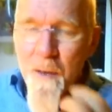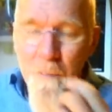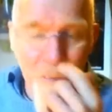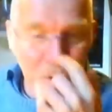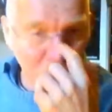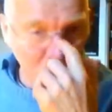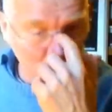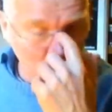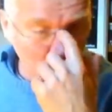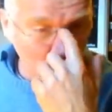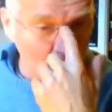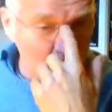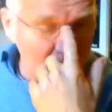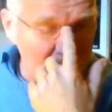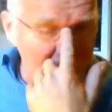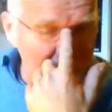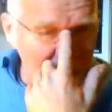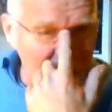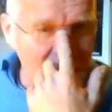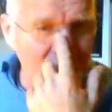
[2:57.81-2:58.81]
but it will
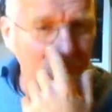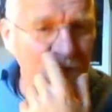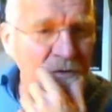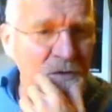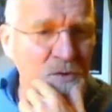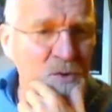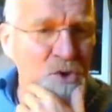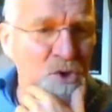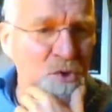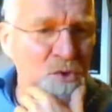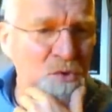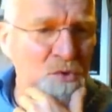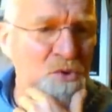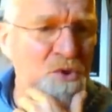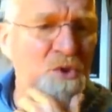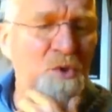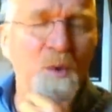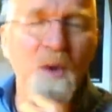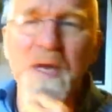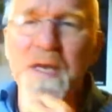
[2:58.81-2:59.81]
be there if you
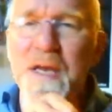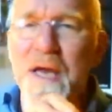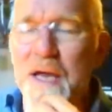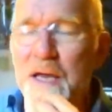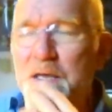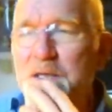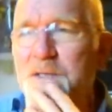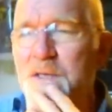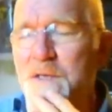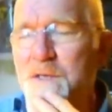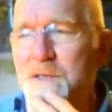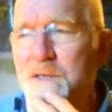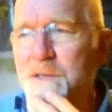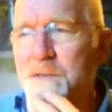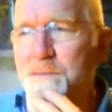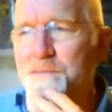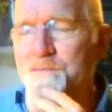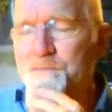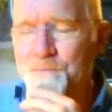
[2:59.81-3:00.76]
choose to enact it.